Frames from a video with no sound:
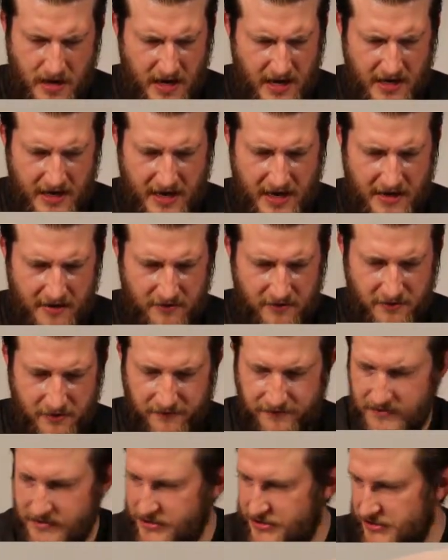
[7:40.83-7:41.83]
And I don't know
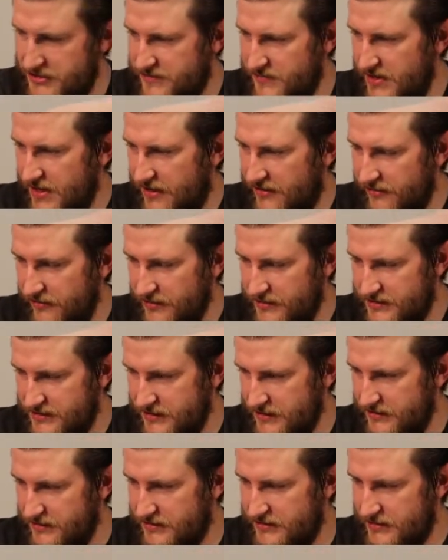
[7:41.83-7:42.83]
if it's just me. I know I
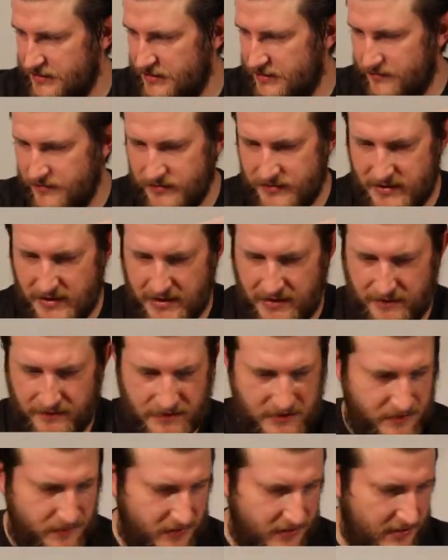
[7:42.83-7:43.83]
said this a couple
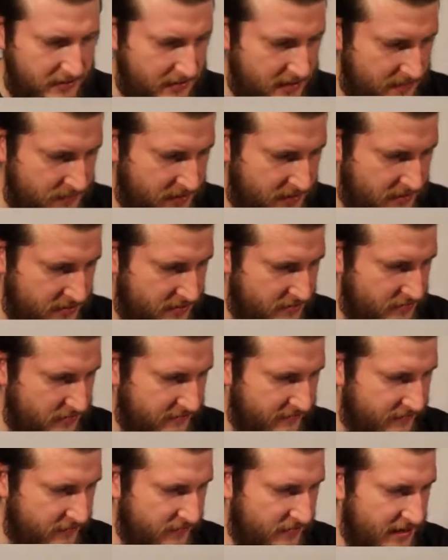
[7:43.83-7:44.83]
times, but let me know
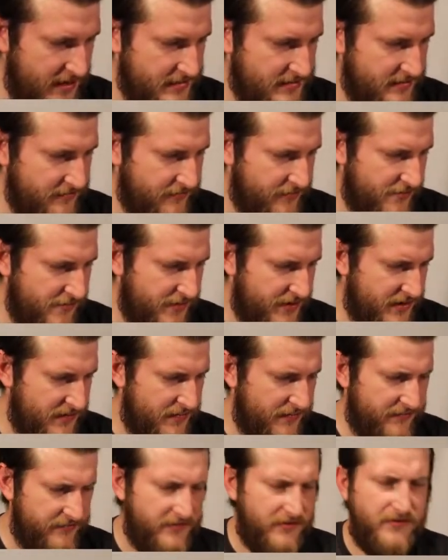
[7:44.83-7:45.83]
if you guys have opened up
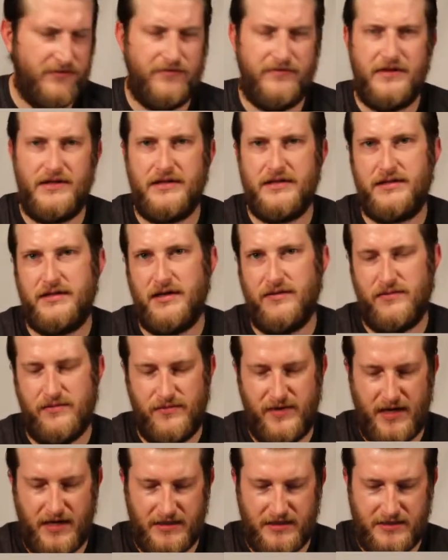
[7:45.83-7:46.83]
a few of these double
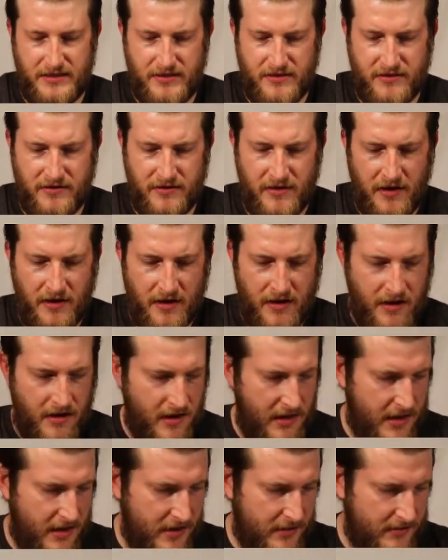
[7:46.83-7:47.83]
packs here.
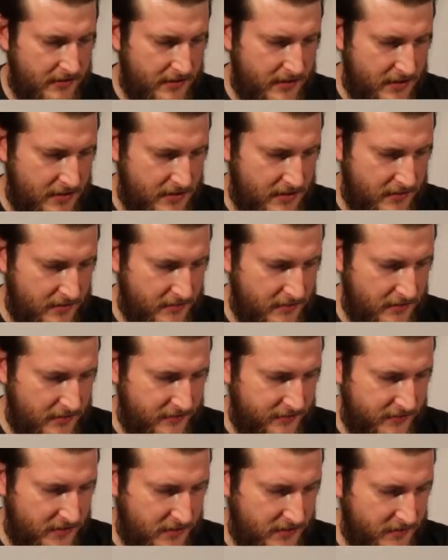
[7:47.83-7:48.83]
And
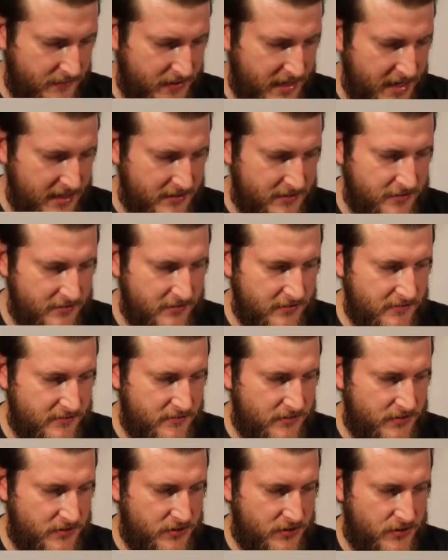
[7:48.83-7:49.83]
if all the packs are
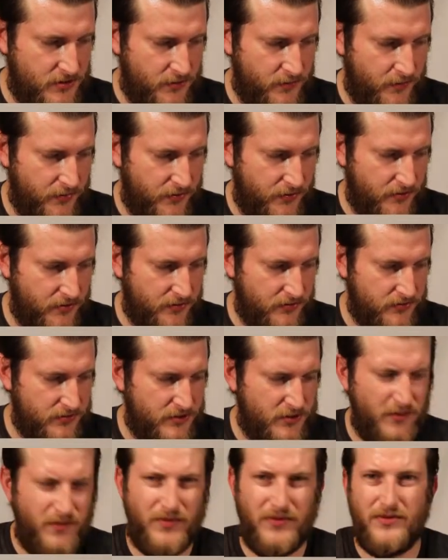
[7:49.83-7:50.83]
super,
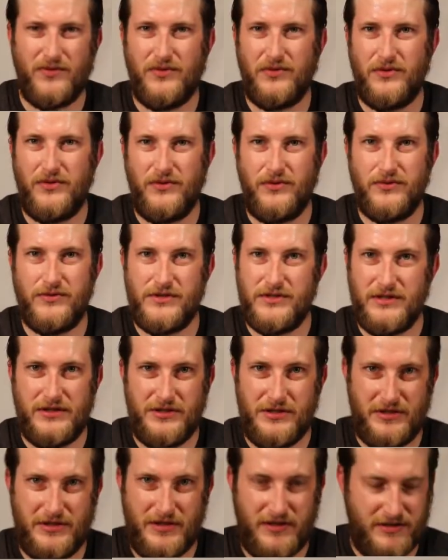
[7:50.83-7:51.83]
super loose, it
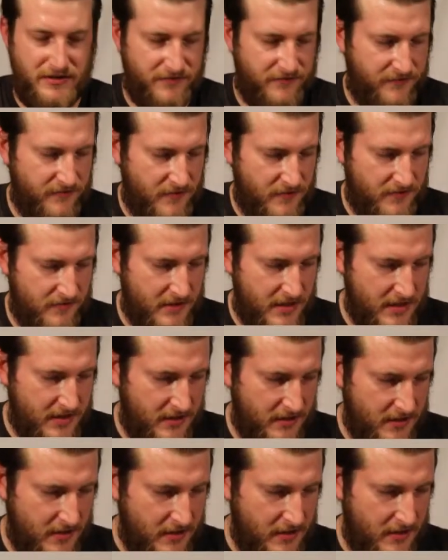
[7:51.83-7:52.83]
just doesn't feel like
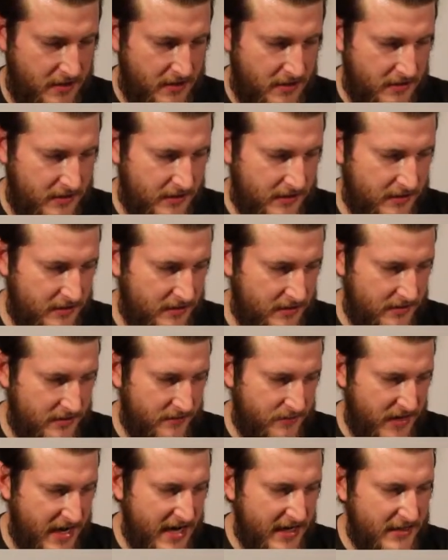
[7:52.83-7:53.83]

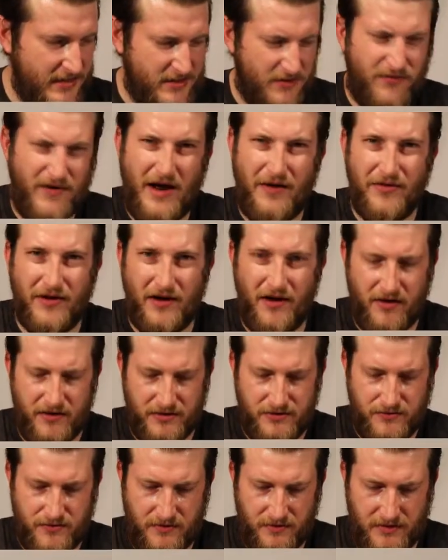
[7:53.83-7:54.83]
the pack is around the
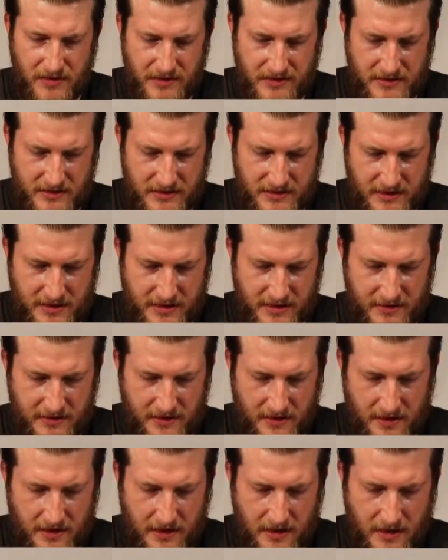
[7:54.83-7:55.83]
cards real nice and tight.
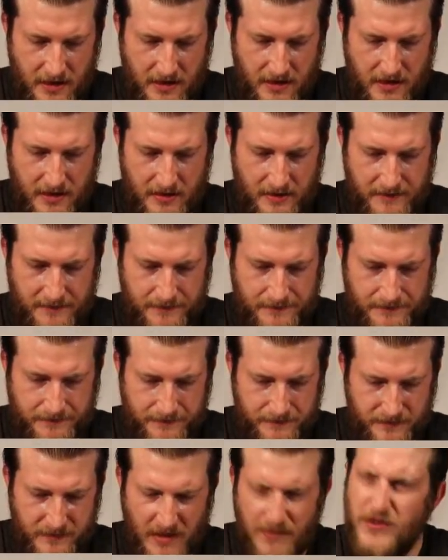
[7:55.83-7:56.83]

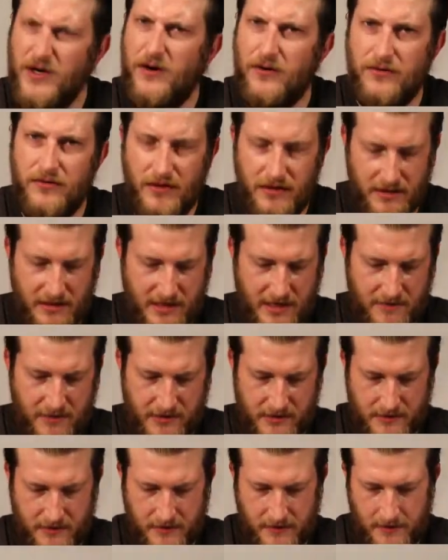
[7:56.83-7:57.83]
Let me know in the
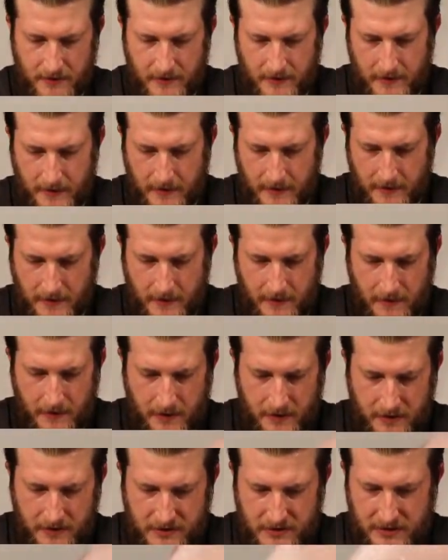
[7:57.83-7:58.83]
comments.
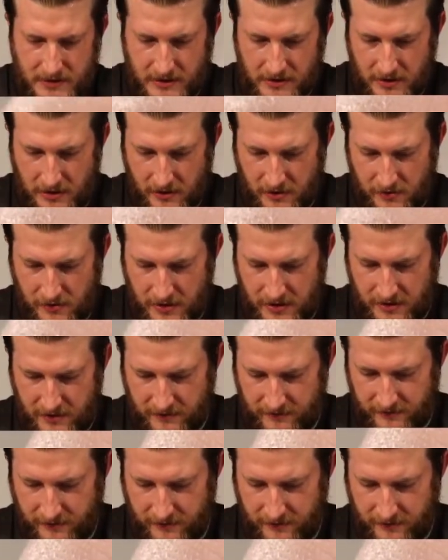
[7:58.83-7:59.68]
Here's the code here